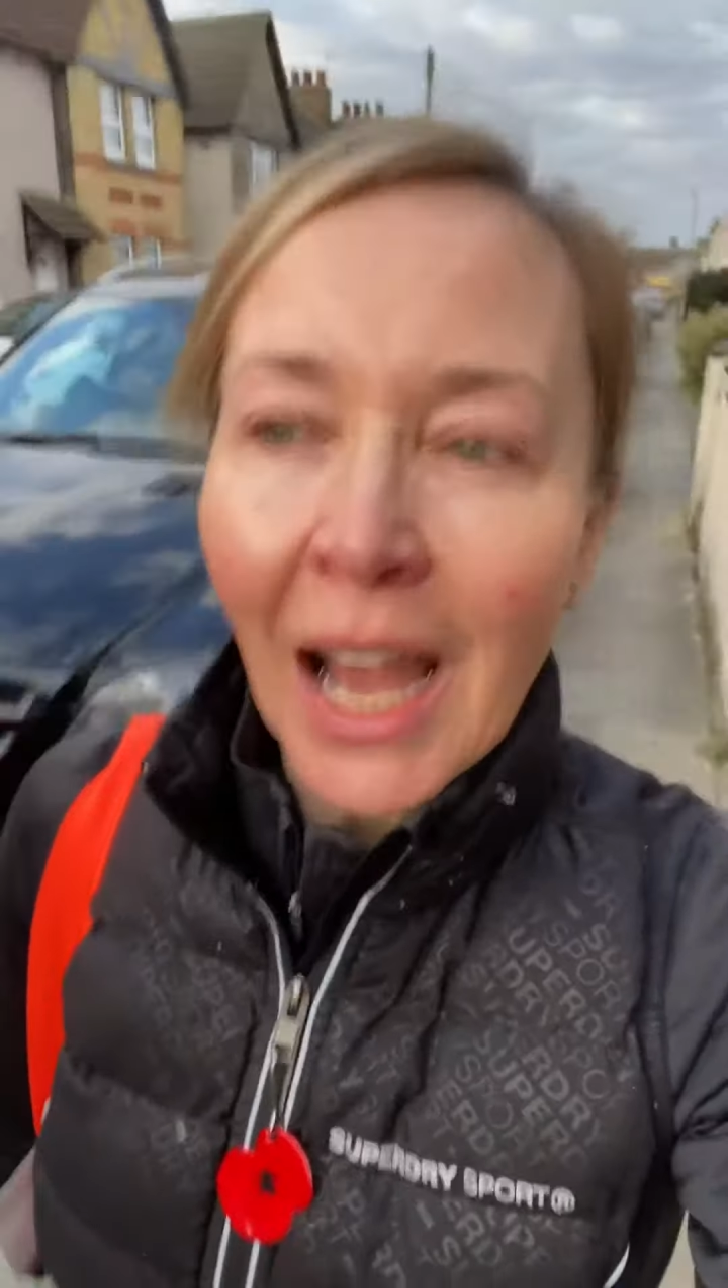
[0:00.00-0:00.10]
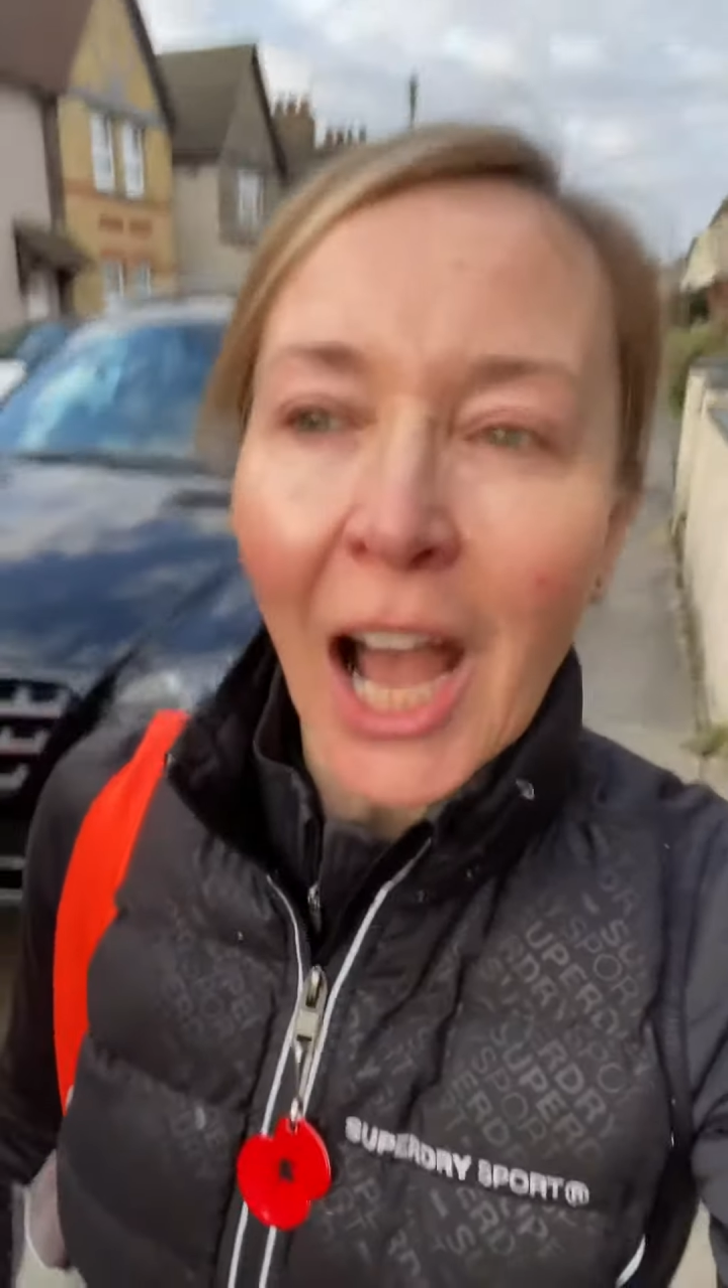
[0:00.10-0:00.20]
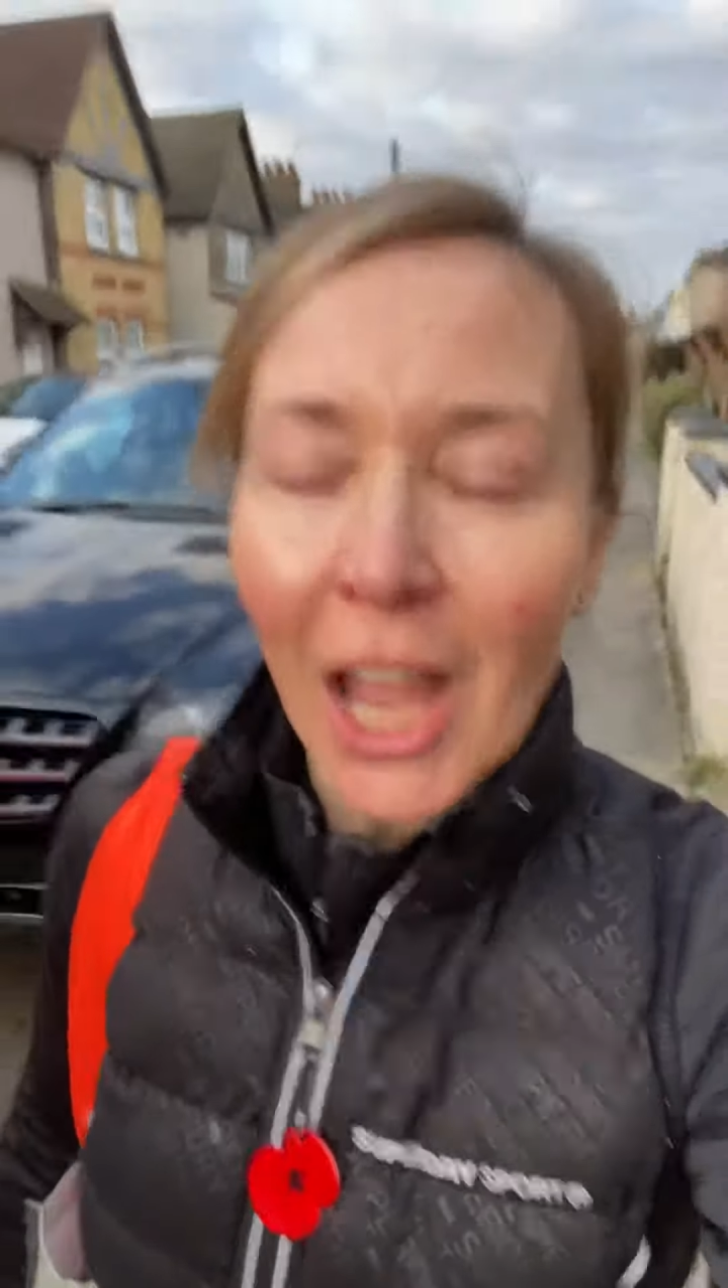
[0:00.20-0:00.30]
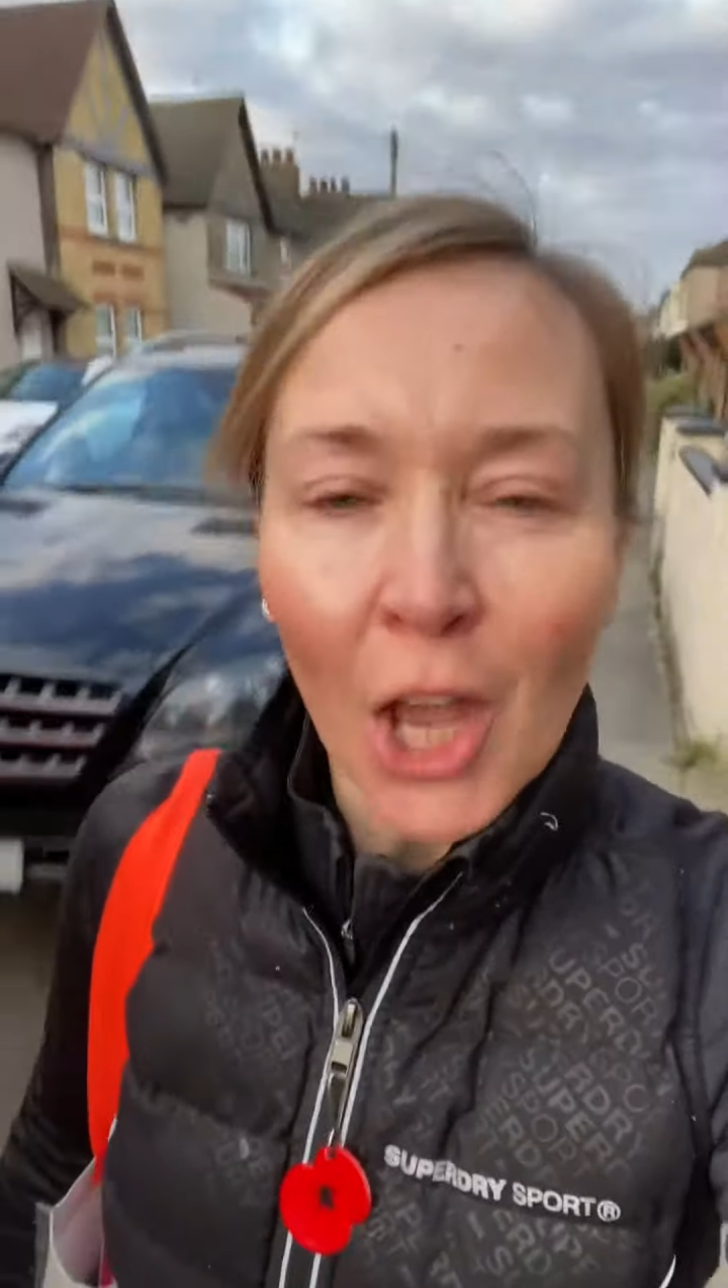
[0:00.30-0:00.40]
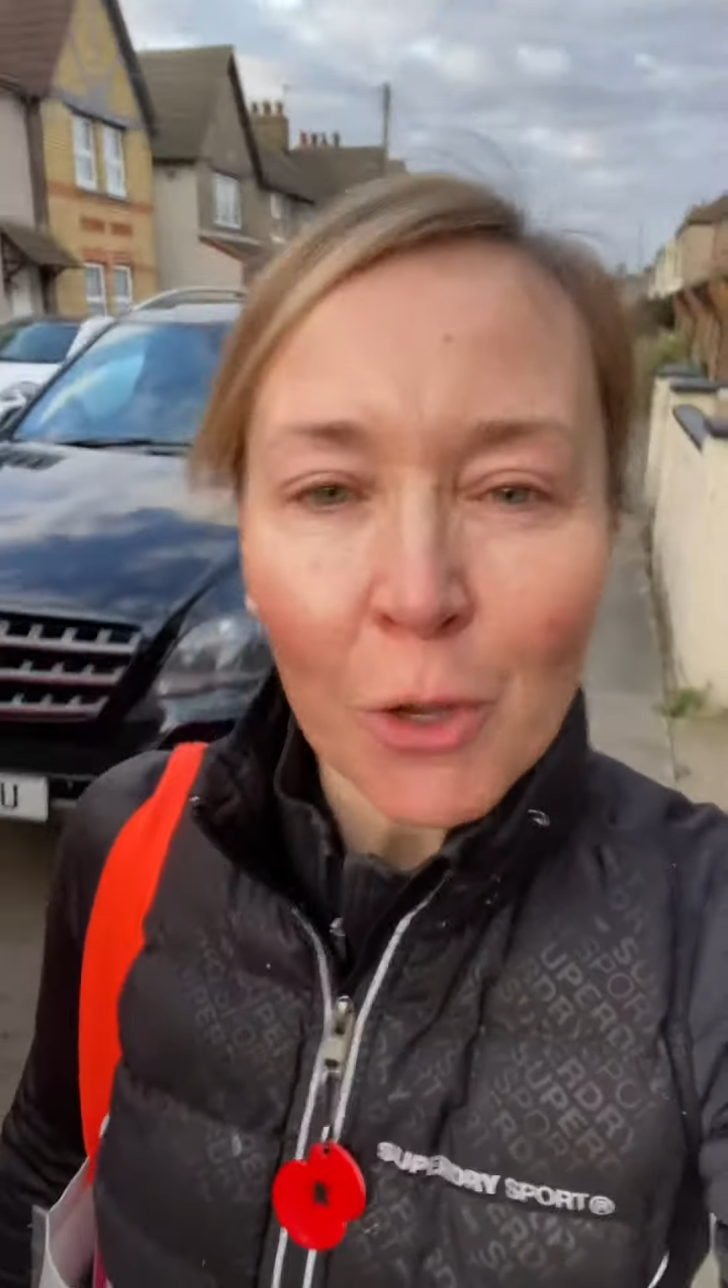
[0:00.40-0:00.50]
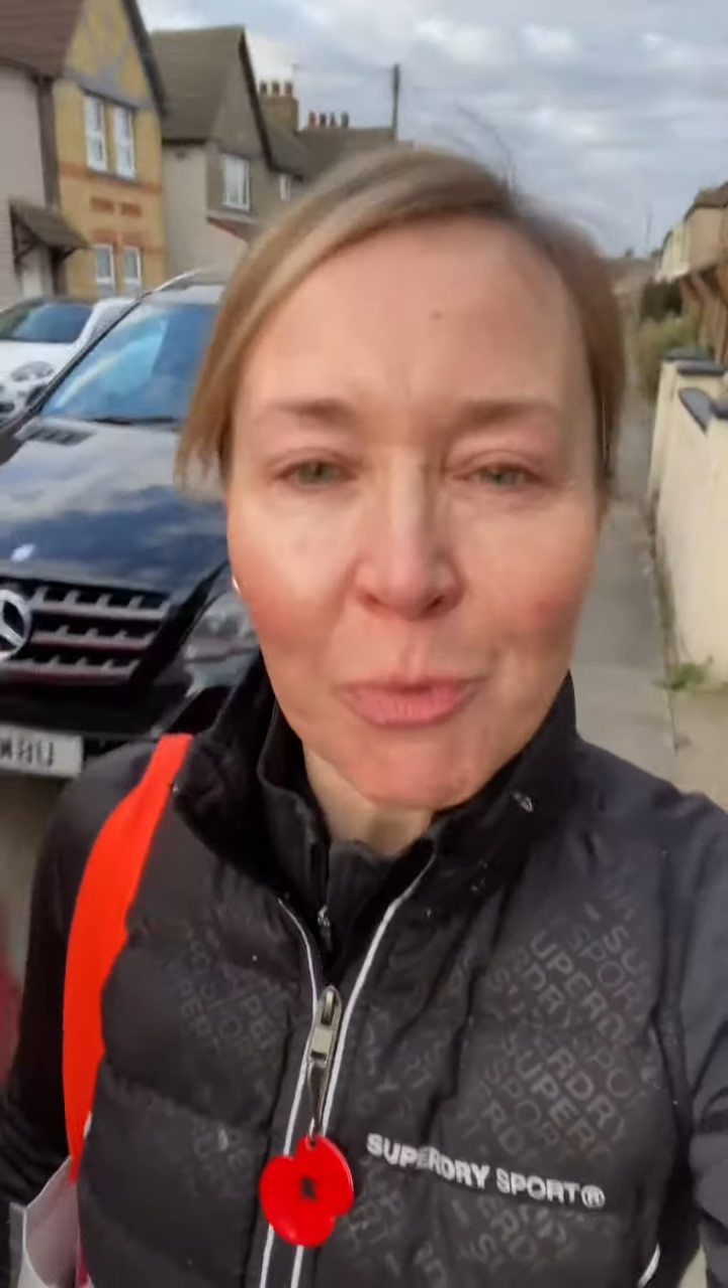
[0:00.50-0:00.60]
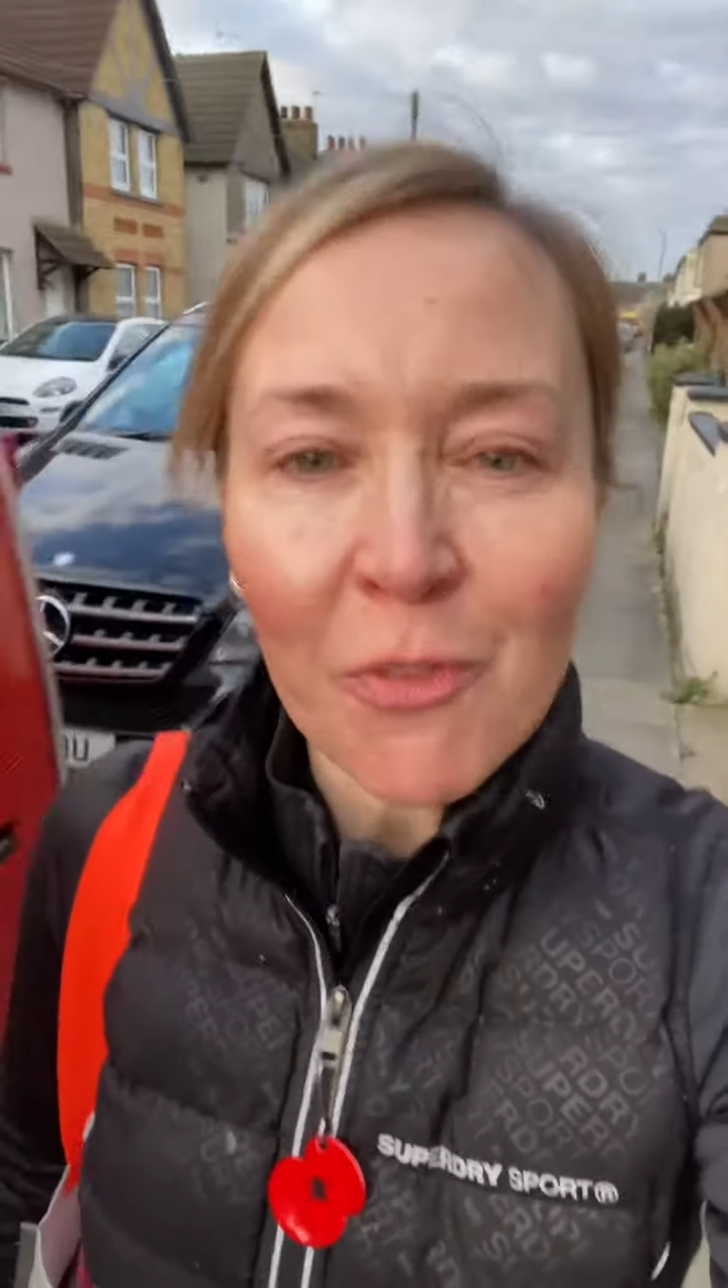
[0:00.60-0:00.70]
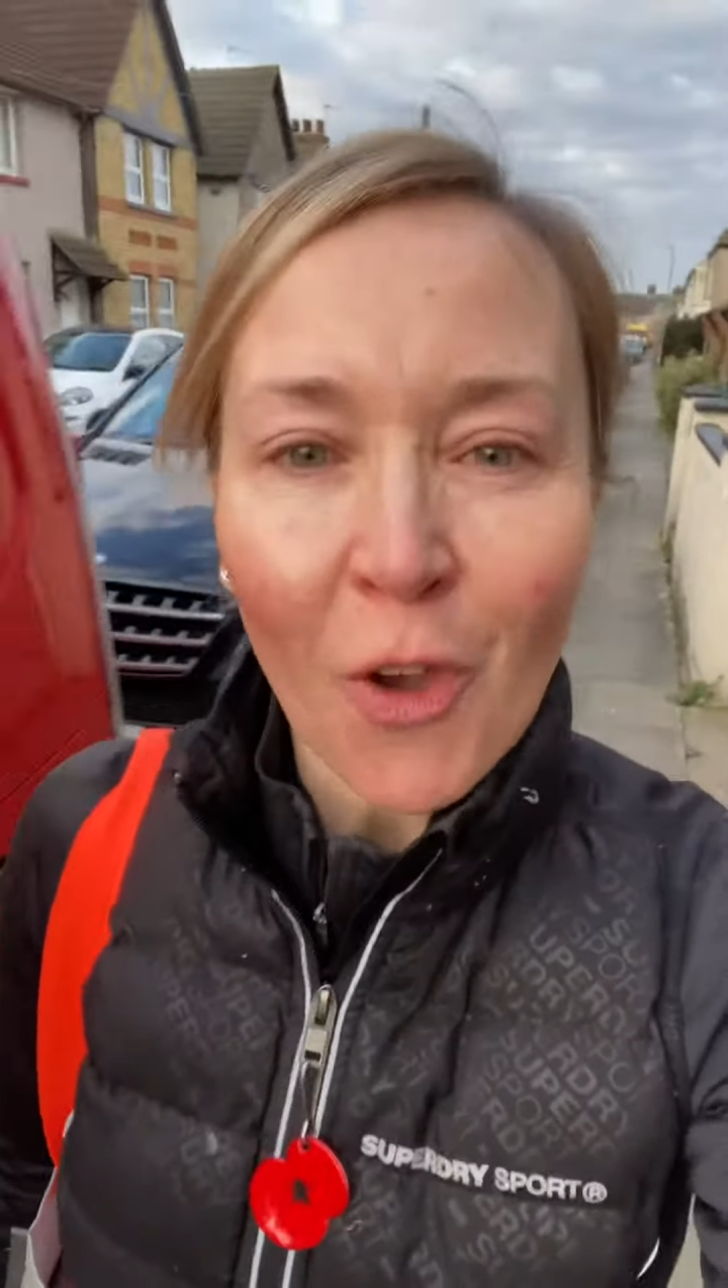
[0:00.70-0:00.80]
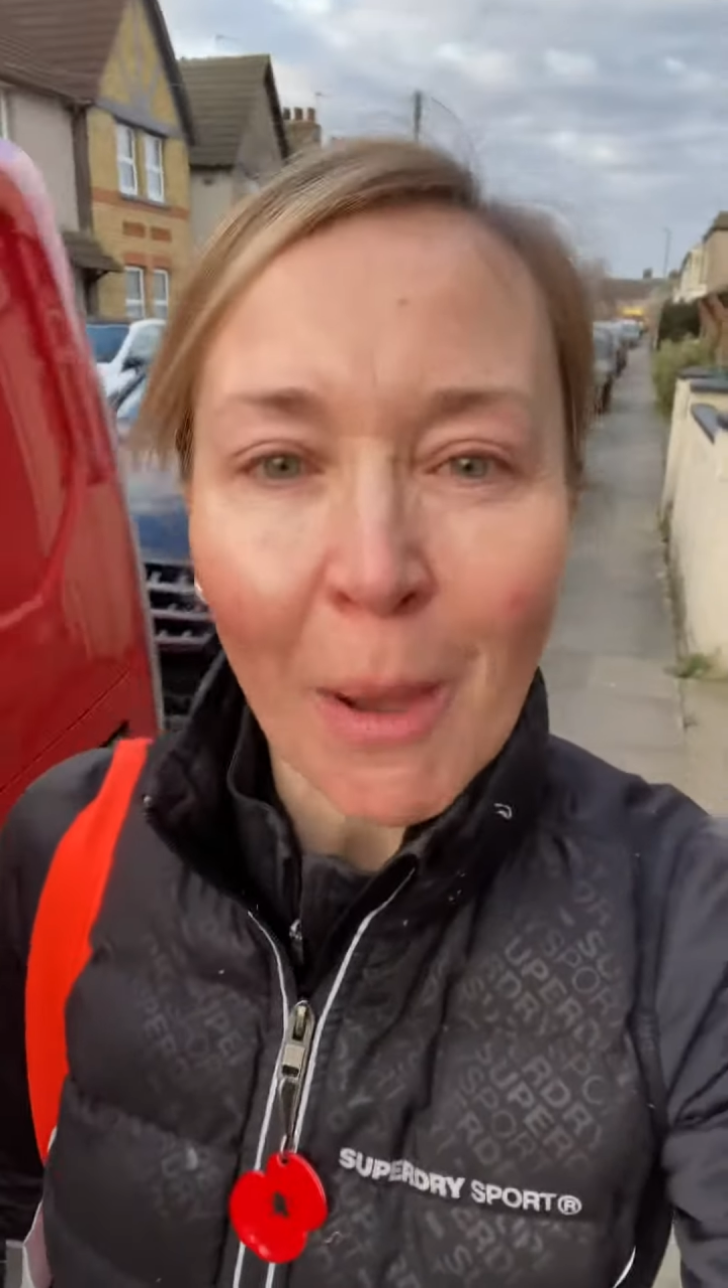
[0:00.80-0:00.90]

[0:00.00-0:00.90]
I hope you got